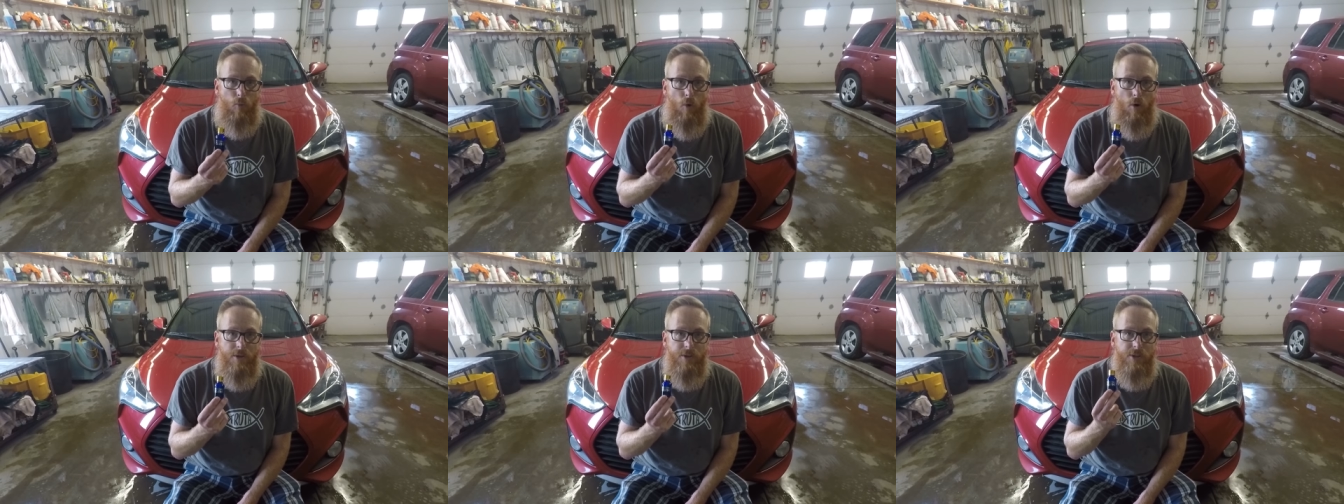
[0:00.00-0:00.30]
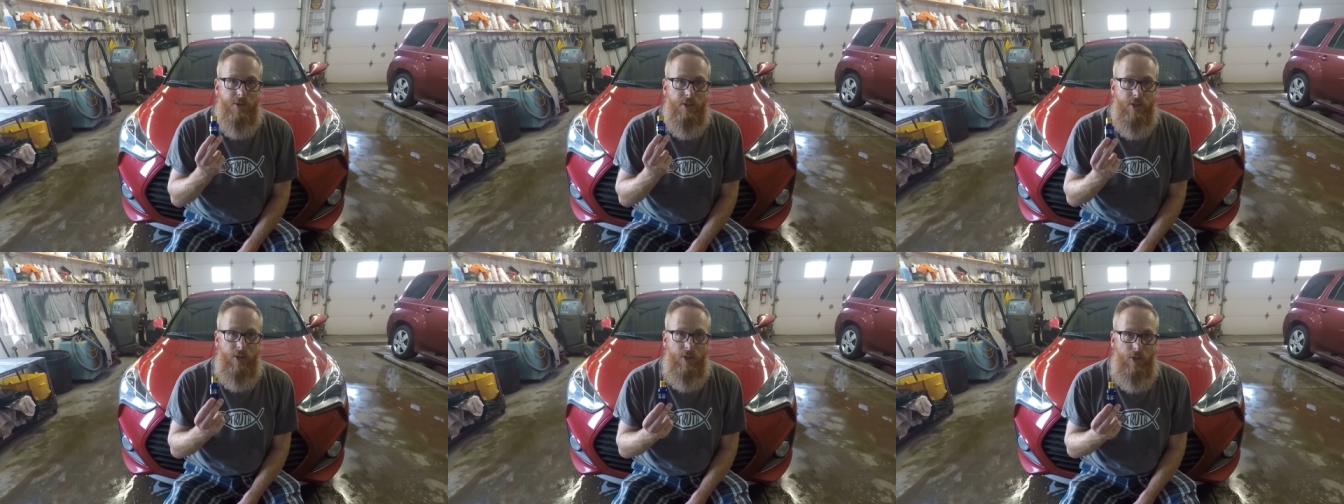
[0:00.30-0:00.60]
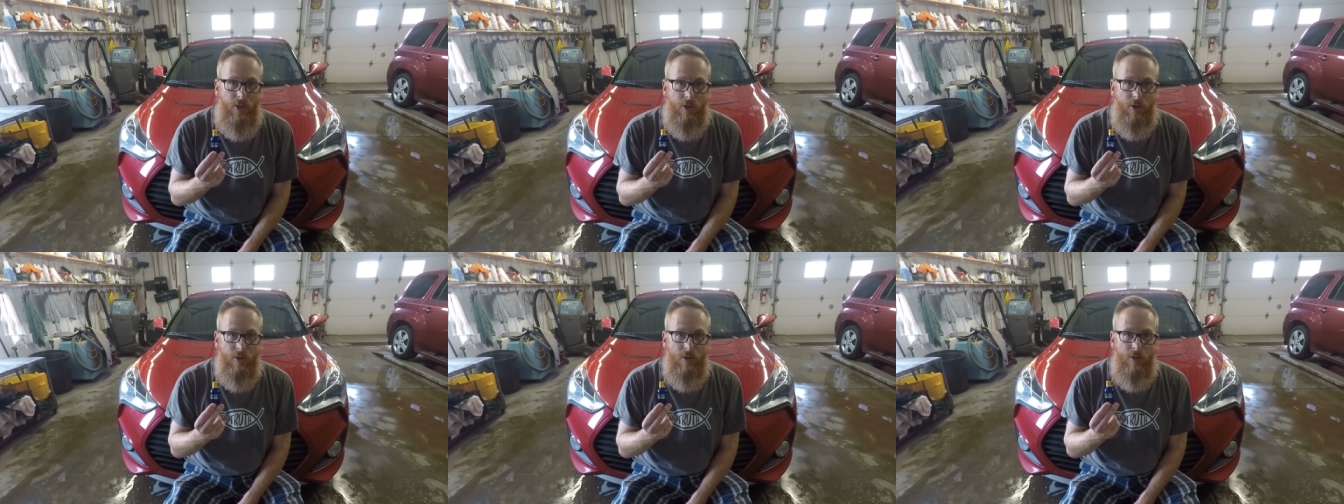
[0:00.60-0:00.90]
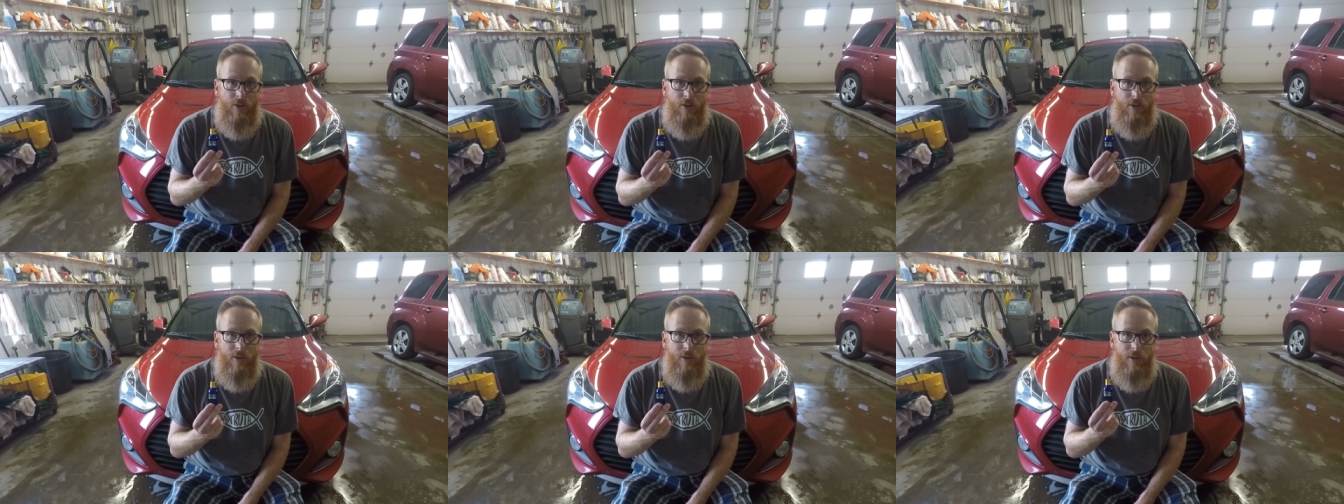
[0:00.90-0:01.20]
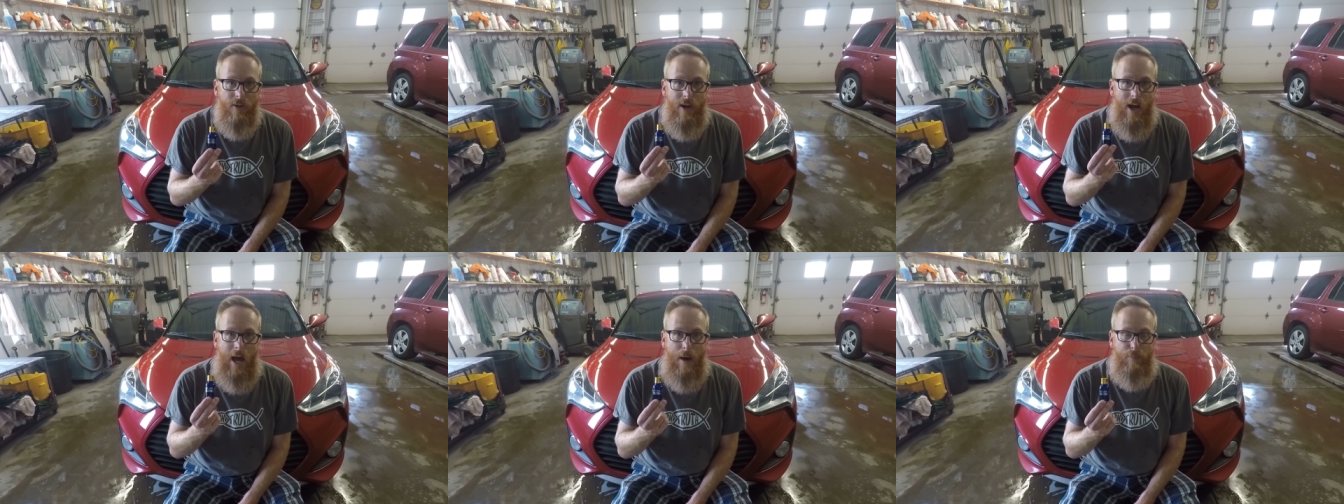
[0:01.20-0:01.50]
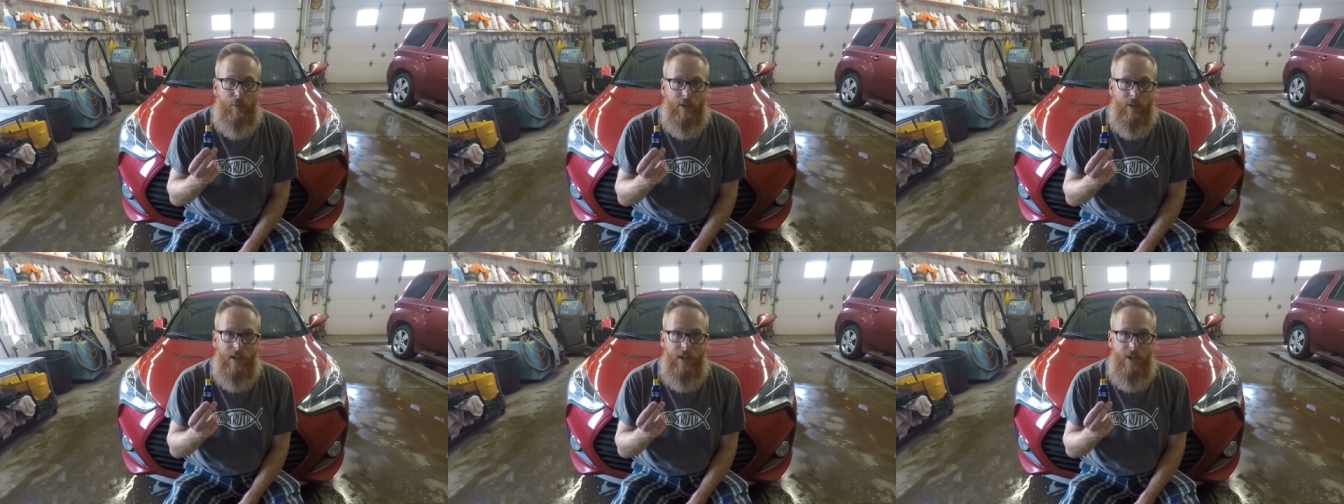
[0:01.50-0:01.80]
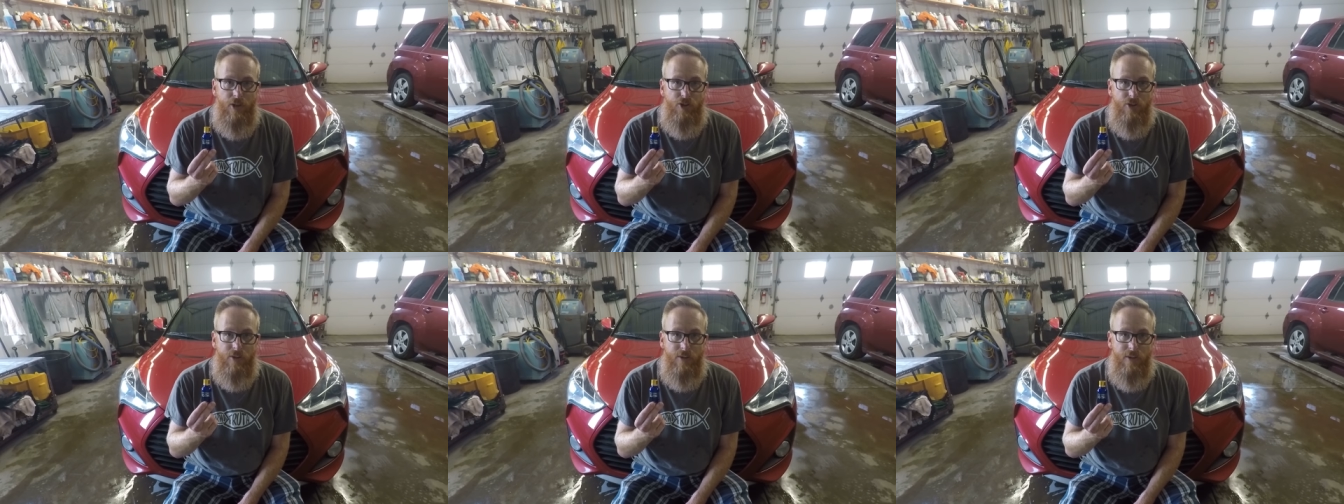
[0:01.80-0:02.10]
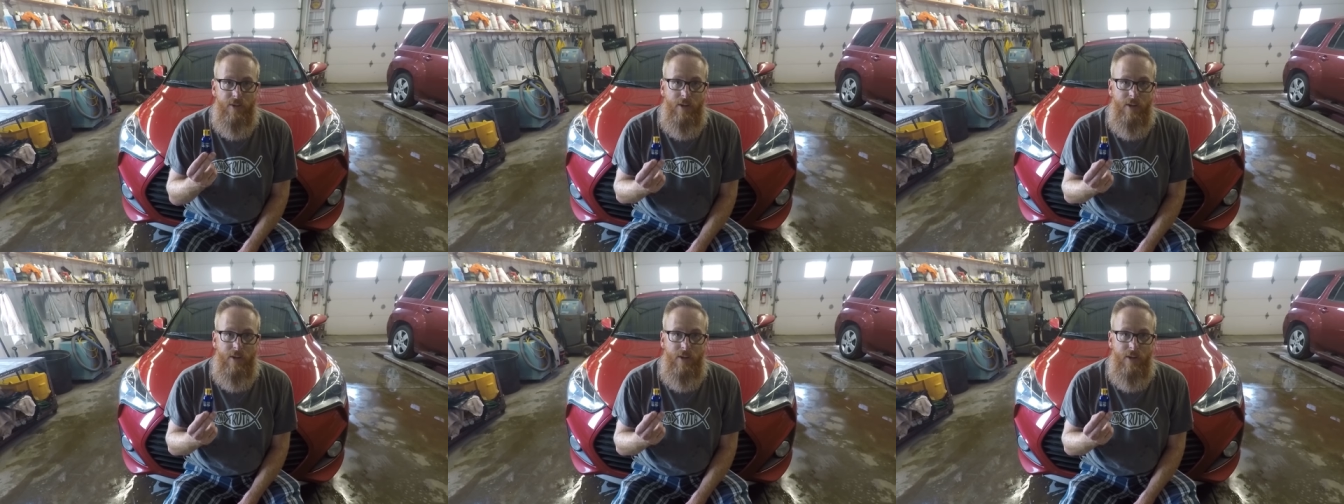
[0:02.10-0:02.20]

once a year application